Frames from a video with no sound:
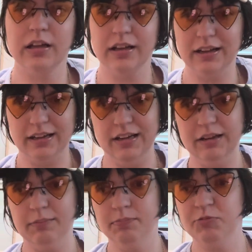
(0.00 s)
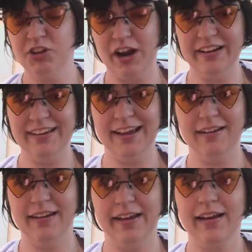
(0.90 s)
Um, Jarred
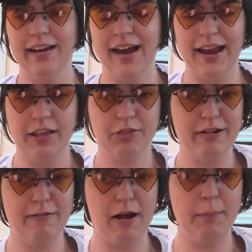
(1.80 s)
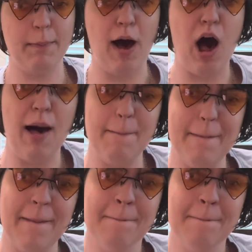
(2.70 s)
Kelenic got a three-run bomb